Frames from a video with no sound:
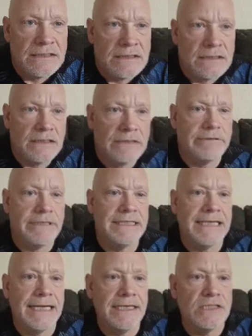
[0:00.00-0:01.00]
All right, that
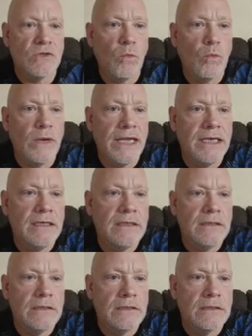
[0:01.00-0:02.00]
is a win.
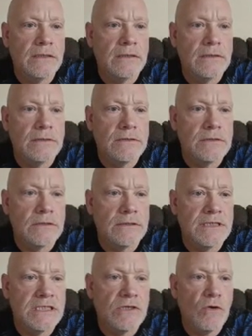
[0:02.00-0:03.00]
So let's
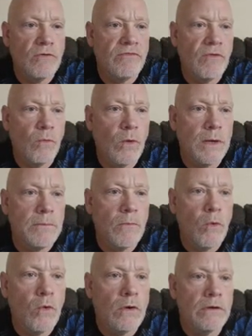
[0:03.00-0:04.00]
go for one
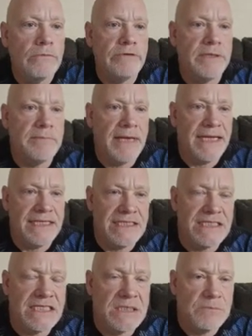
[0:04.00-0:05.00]
more. Rebet and
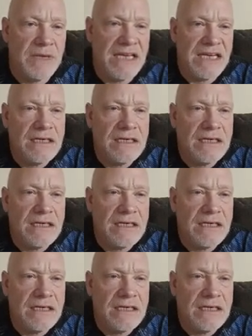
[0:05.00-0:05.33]
spin.